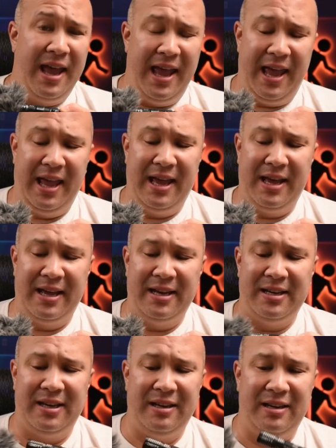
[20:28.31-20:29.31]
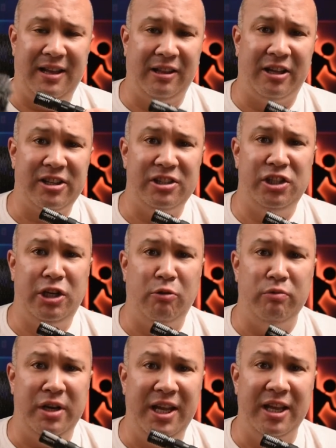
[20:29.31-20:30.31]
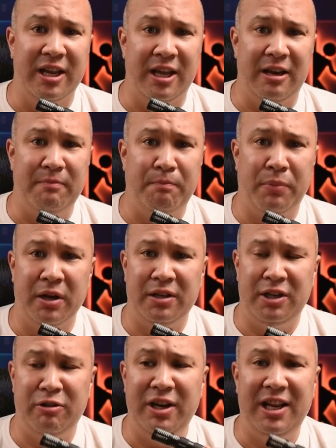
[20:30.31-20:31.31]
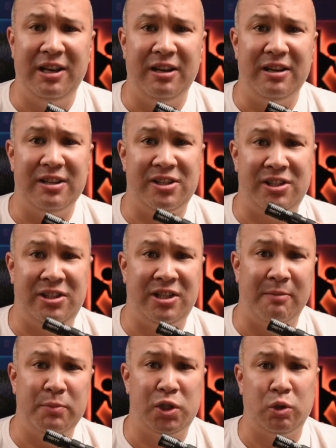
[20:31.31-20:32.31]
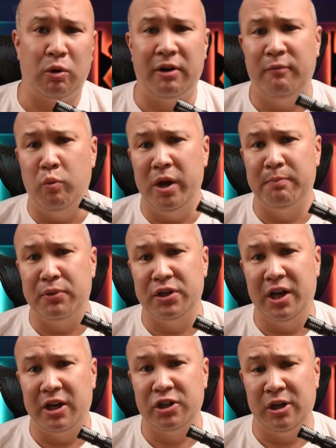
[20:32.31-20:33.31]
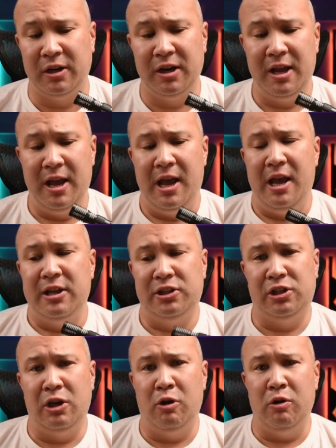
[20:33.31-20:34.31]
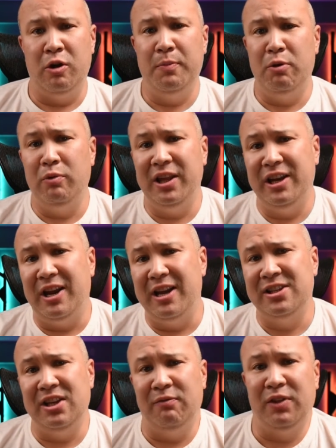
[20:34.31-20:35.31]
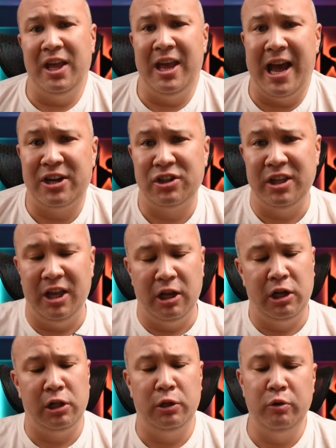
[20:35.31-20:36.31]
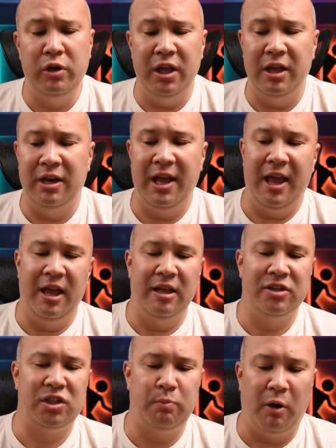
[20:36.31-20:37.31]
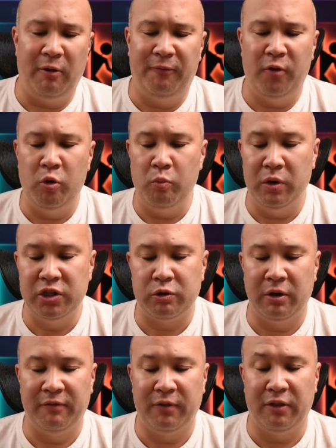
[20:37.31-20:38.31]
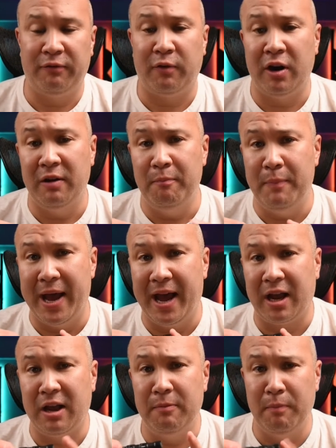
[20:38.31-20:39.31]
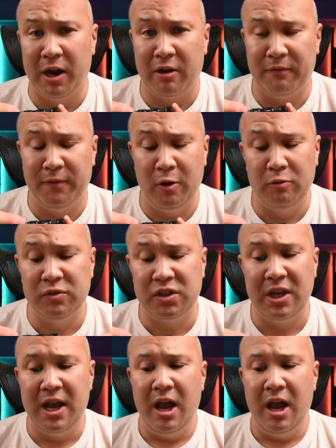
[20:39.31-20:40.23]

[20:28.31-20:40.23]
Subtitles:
and a lot of times you don't need it, but you need some sort of wind protection. So it would be really nice if they actually included a small foam windscreen for the front and back microphones